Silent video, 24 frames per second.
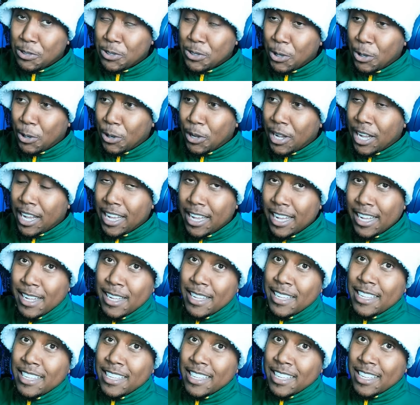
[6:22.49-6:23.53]
So
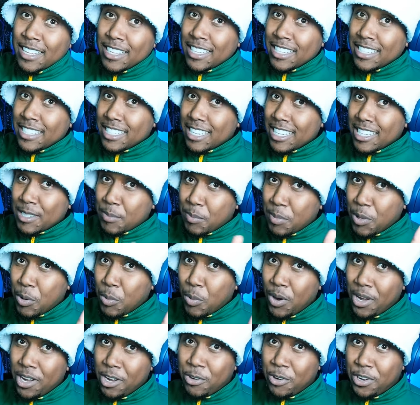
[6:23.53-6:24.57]
just be
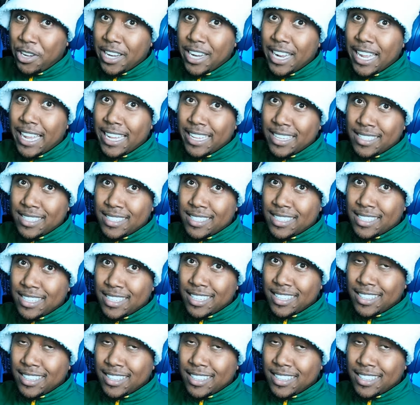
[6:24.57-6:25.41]
wary, guys.